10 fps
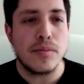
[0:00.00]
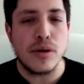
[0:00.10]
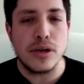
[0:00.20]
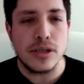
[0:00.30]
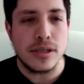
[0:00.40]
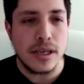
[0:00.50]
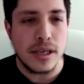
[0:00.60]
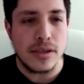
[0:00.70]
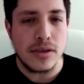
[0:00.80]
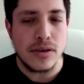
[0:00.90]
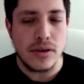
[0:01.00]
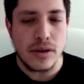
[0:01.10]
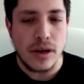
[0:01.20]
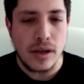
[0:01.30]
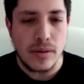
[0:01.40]
purchased tickets to go to
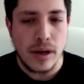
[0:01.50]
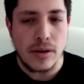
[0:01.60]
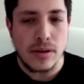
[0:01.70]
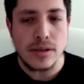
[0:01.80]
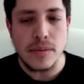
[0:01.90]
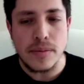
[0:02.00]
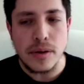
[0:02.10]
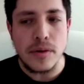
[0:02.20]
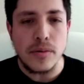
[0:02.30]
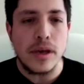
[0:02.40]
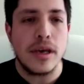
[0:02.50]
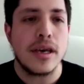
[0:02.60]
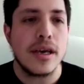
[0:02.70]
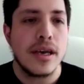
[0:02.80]
Colorado this upcoming week.